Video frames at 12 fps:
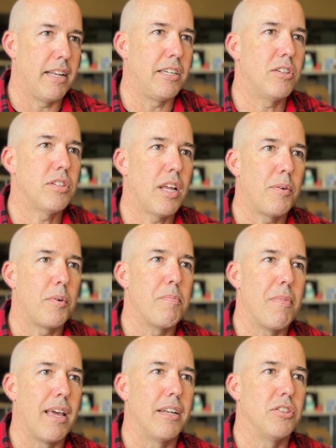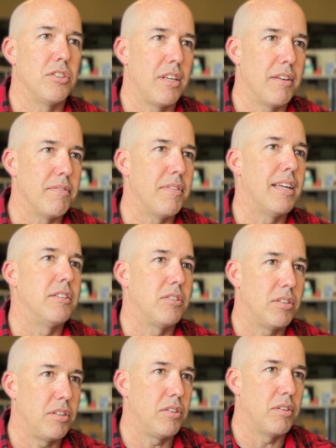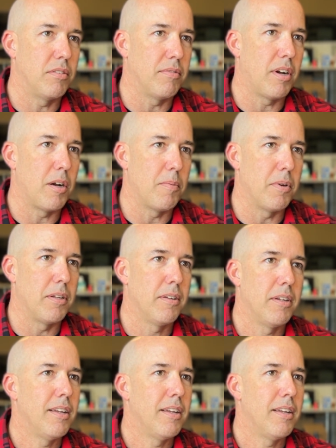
And here's how we manage the events in your environment,